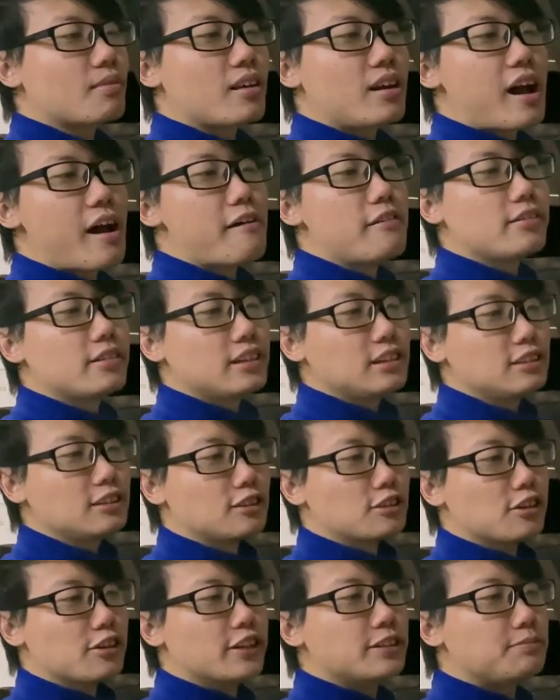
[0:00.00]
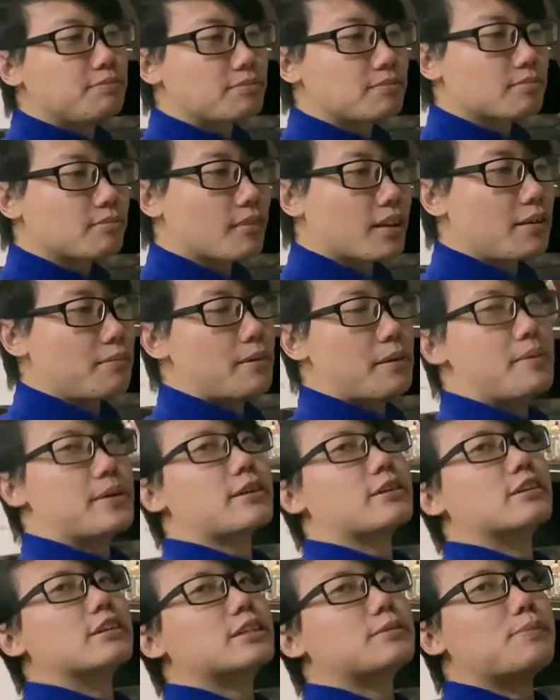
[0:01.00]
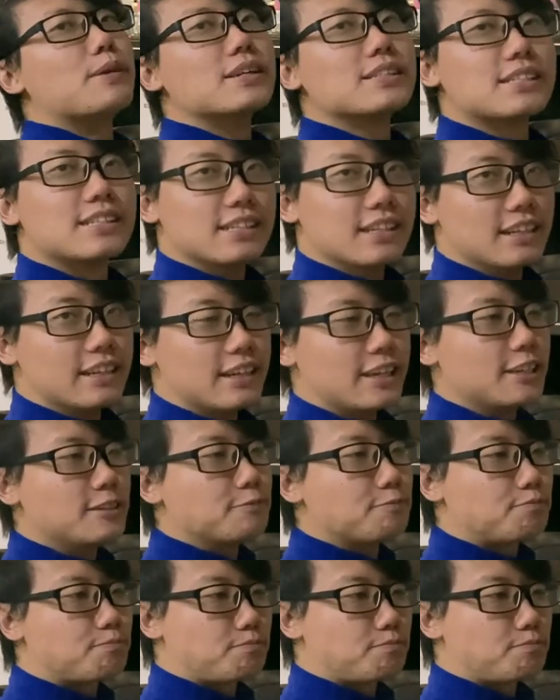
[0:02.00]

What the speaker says: Everything's good, but because personally...